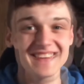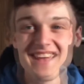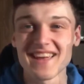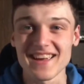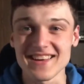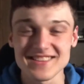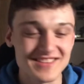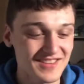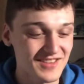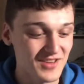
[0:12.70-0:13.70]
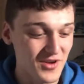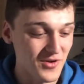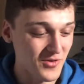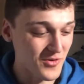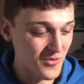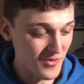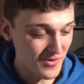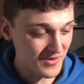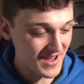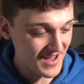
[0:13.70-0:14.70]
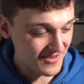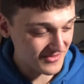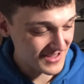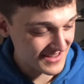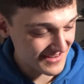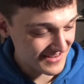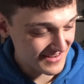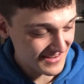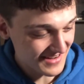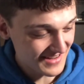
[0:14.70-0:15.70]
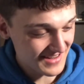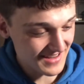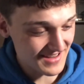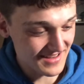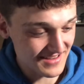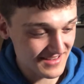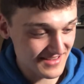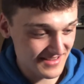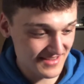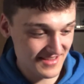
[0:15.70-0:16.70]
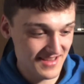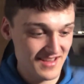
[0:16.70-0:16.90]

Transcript: hey guys, so what we have here is